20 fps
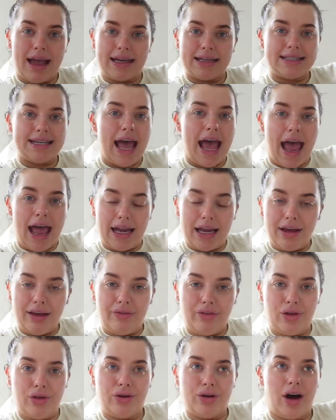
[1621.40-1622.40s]
that to any
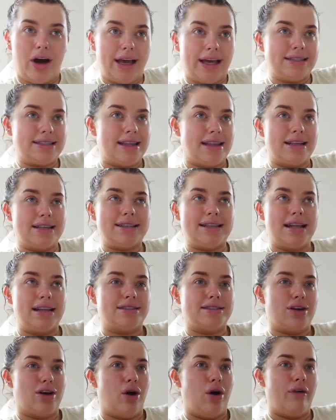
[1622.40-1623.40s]
of you guys in the
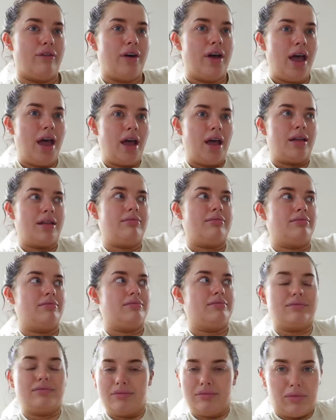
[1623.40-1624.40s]
sense of
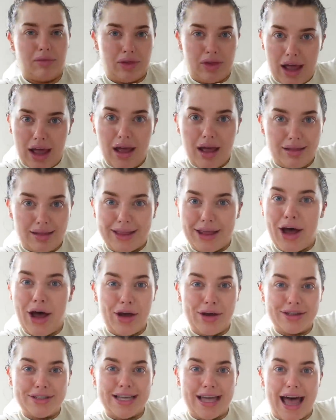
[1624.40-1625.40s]
the the
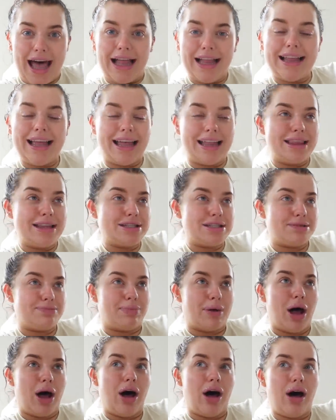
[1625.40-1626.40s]
hotel and the
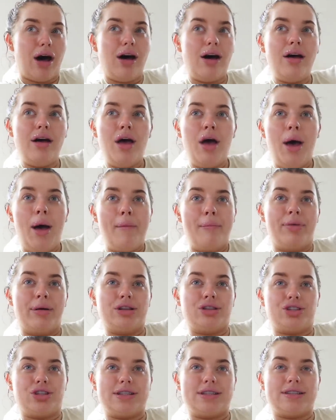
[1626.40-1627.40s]
spa,
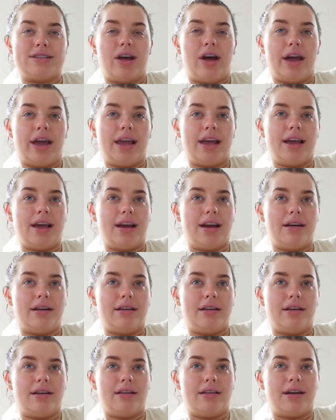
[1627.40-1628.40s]
but just like
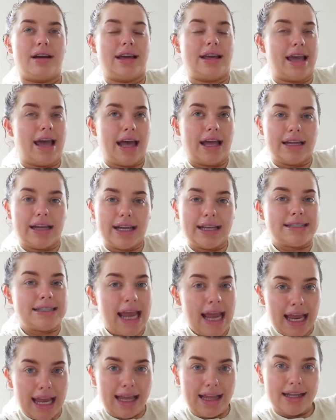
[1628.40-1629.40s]
again, like
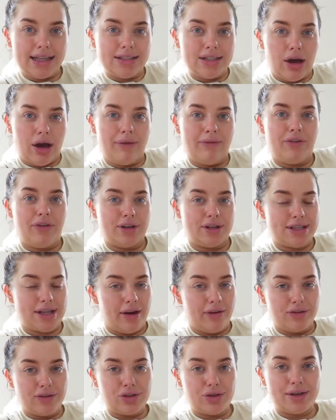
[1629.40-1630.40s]
taking the time for
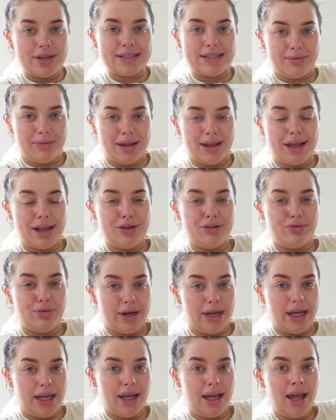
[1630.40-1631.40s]
yourself and doing something that you
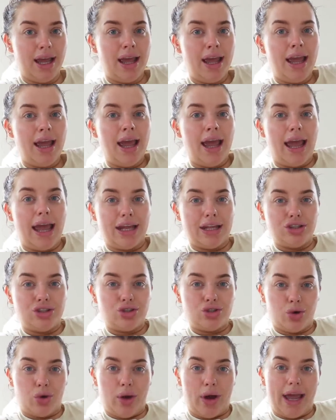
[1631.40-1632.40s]
really
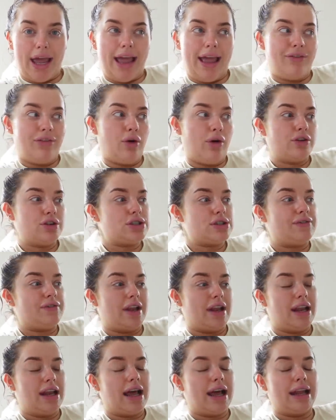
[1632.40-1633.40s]
enjoy. If you're just
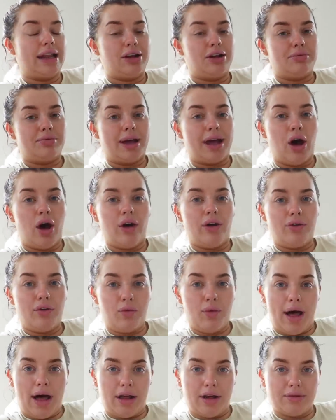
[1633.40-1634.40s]
feeling like a little bit
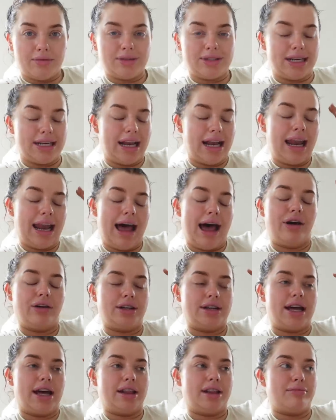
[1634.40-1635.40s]
overwhelmed and
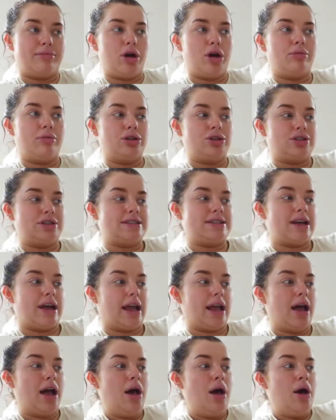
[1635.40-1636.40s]
clouded at the moment, just
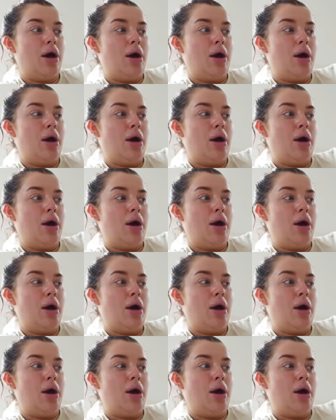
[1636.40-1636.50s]
like